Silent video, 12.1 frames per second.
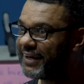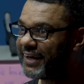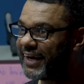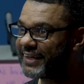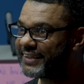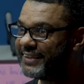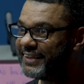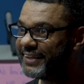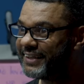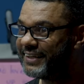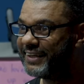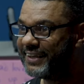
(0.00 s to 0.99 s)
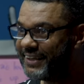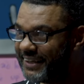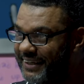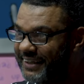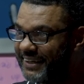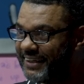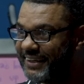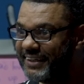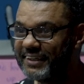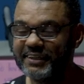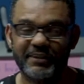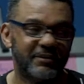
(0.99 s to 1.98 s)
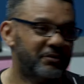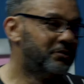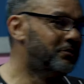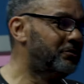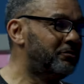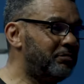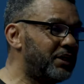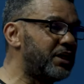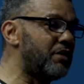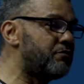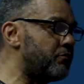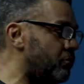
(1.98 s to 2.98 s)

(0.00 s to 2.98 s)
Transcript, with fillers: Acting. oh, be careful.